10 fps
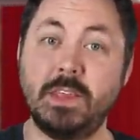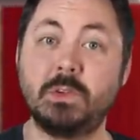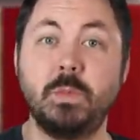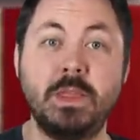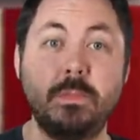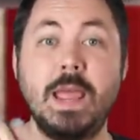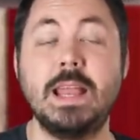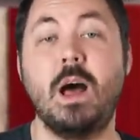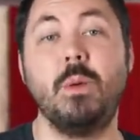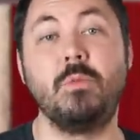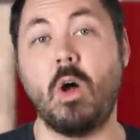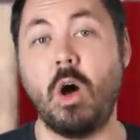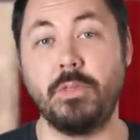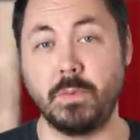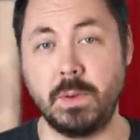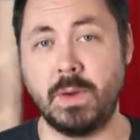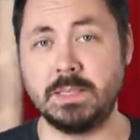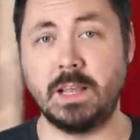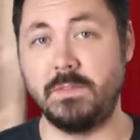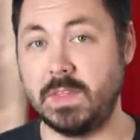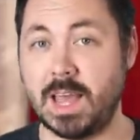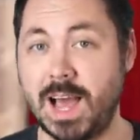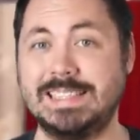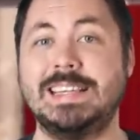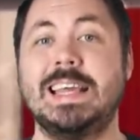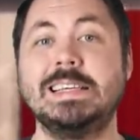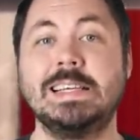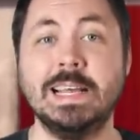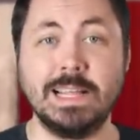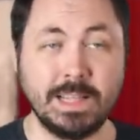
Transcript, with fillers: This will be the main hub for all 3 months of the content.